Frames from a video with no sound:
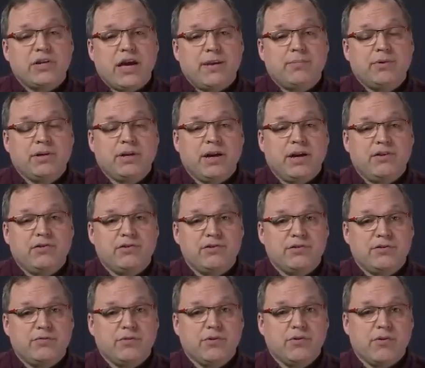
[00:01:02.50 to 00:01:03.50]

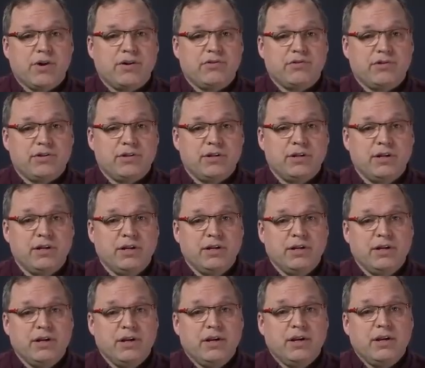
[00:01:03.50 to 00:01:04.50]
applications of regression,
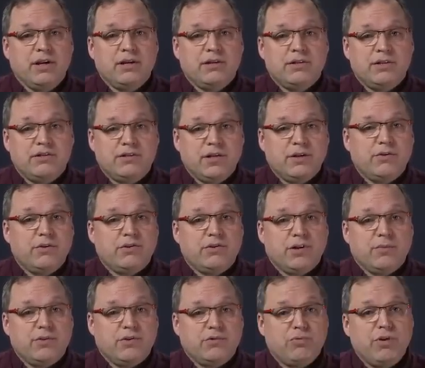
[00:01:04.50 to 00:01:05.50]

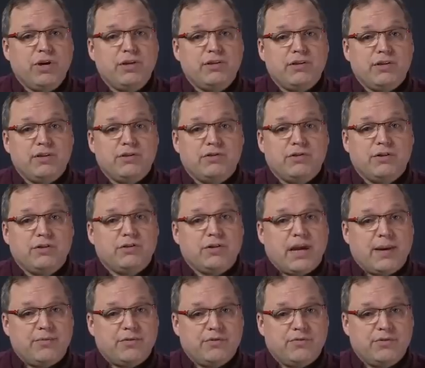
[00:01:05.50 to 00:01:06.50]
distinguishing between these
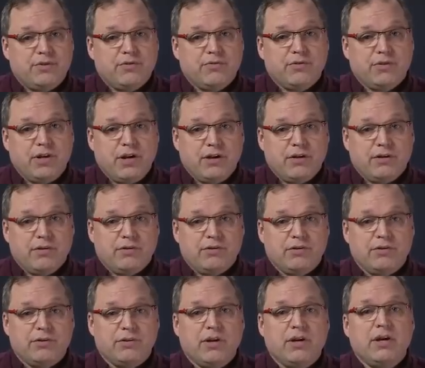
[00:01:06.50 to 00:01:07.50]
types of different
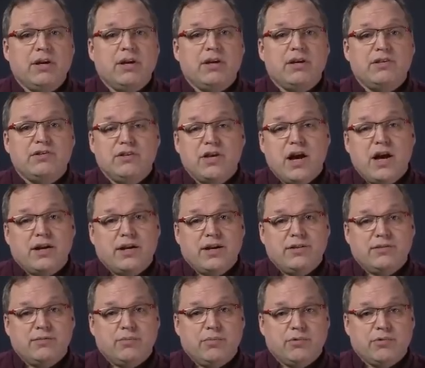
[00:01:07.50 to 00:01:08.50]
errors is not
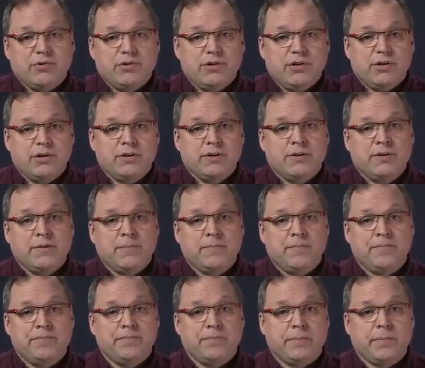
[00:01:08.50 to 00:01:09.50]
as important.
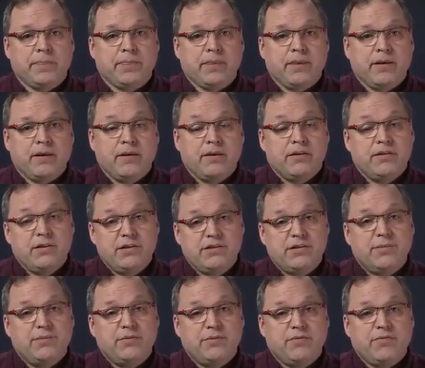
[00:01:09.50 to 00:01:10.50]
This
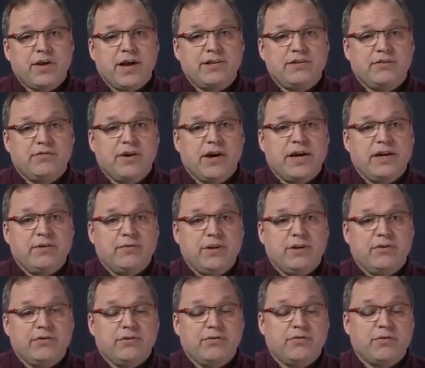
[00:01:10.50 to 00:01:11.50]
simplifies
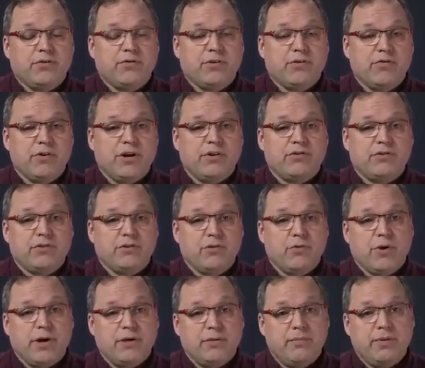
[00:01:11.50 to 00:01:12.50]
evaluation for regression
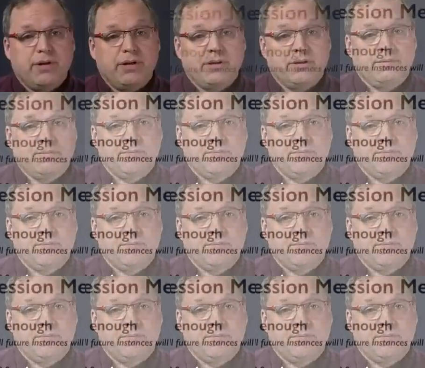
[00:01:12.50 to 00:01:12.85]
quite a bit.